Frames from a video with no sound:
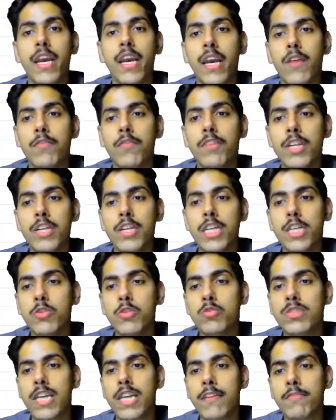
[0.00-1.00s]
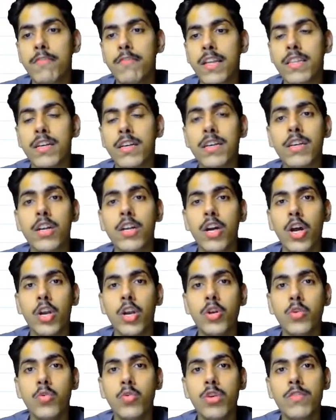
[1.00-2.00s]
We need to check whether
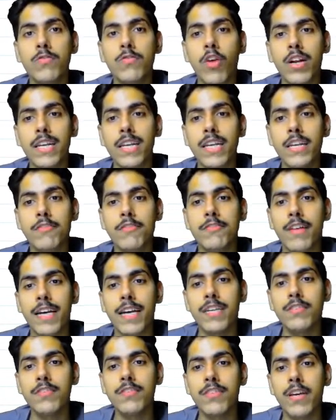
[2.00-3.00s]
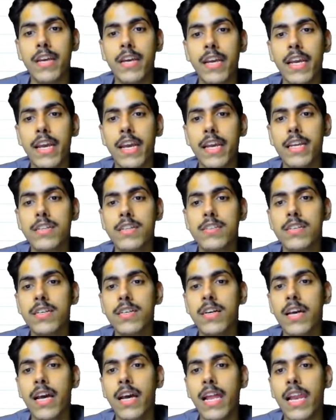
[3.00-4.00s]
node 45 is
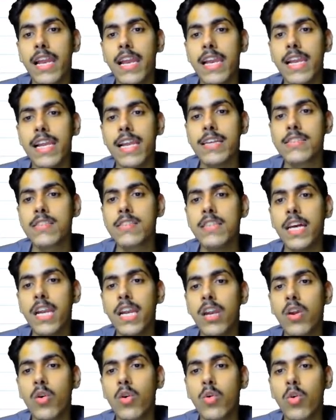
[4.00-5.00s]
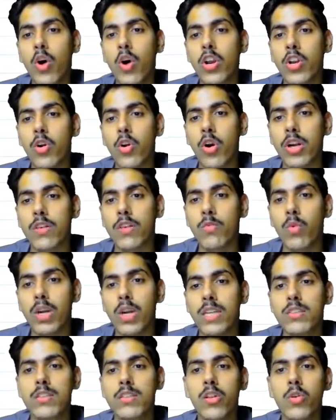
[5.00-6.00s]
less than low or not. What
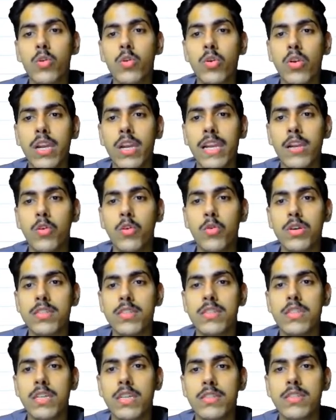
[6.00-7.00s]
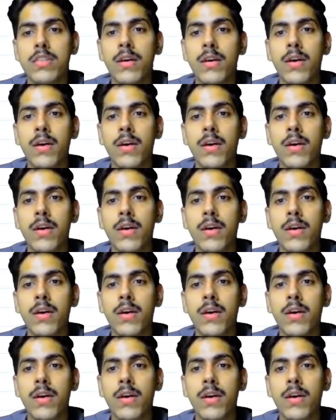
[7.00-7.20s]
is low? Low is this.